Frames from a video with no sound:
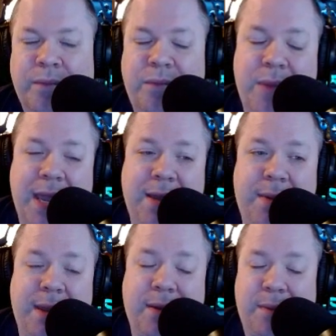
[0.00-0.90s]

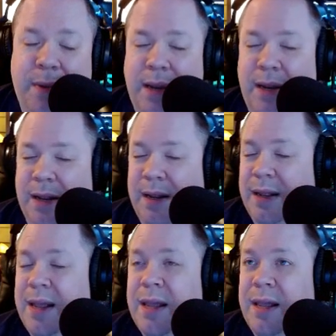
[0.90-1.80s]
Maybe, but
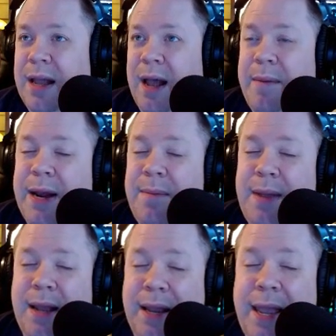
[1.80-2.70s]
I mean,
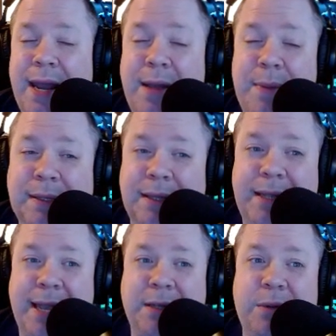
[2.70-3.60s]
I again, I miss the
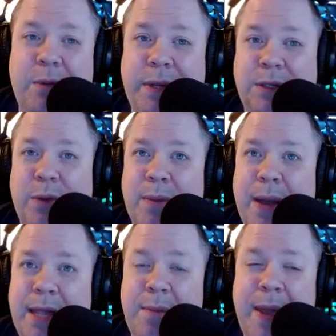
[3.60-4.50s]
days when we'd swing
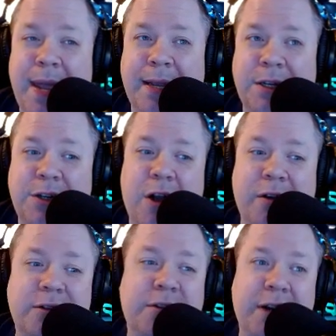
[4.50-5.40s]
by the bank and
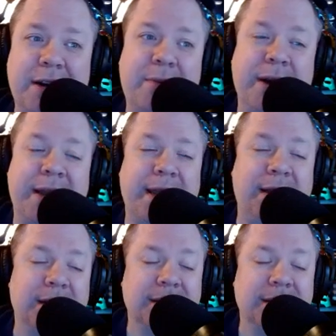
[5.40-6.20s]
shockers trying to break in.